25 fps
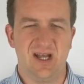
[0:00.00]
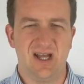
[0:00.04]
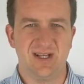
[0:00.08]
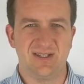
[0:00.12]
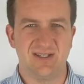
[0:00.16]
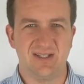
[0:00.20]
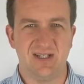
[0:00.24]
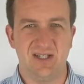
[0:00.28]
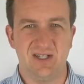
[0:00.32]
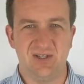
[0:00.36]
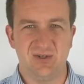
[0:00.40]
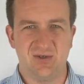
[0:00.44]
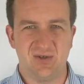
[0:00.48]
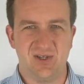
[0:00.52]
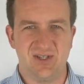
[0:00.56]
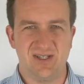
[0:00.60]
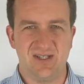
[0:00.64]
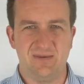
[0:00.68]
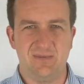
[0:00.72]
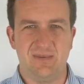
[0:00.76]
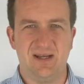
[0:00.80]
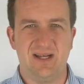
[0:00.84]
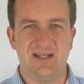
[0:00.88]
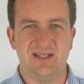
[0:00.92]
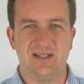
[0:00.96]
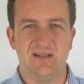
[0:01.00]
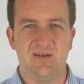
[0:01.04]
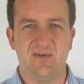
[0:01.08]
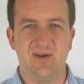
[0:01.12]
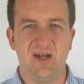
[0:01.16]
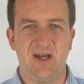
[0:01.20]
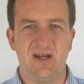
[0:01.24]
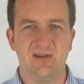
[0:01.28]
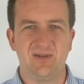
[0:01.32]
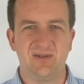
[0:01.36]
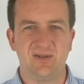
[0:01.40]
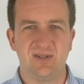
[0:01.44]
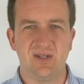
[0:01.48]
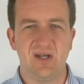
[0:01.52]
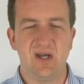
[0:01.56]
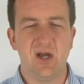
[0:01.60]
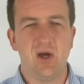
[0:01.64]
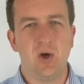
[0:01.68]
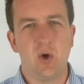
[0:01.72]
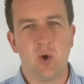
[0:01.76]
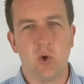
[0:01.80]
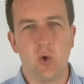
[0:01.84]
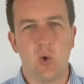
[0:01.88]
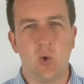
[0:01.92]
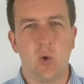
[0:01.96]
has an interest in passive house
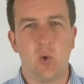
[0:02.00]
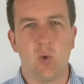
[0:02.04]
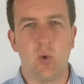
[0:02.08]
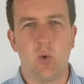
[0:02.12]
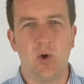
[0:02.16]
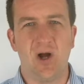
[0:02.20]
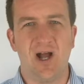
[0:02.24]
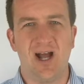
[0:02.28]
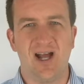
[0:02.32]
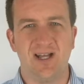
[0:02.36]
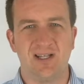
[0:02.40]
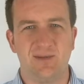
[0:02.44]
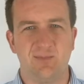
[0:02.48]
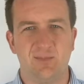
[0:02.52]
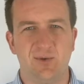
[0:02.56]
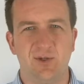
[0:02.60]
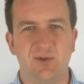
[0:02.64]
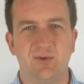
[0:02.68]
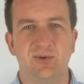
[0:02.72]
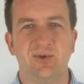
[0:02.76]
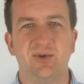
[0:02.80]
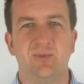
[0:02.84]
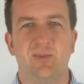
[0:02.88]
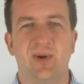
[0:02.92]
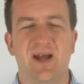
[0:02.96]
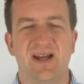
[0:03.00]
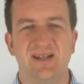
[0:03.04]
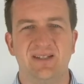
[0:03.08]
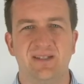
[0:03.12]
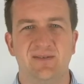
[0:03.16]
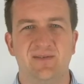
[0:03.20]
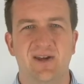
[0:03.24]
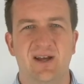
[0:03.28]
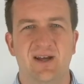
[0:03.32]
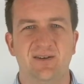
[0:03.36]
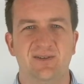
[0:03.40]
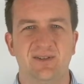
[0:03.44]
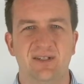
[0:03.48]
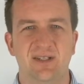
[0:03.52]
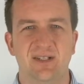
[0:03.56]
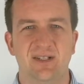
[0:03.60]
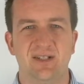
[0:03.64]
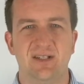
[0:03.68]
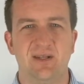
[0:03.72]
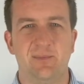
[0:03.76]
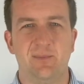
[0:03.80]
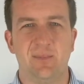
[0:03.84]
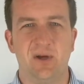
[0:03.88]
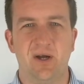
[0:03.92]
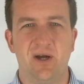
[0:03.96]
or has built passive house
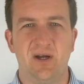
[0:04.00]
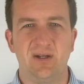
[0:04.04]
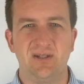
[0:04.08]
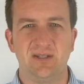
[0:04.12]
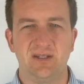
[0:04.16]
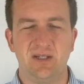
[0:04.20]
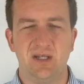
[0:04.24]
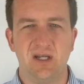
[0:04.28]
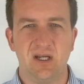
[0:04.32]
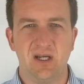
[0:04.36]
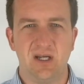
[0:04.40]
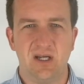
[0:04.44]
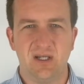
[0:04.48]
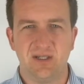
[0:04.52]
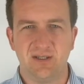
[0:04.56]
in the past,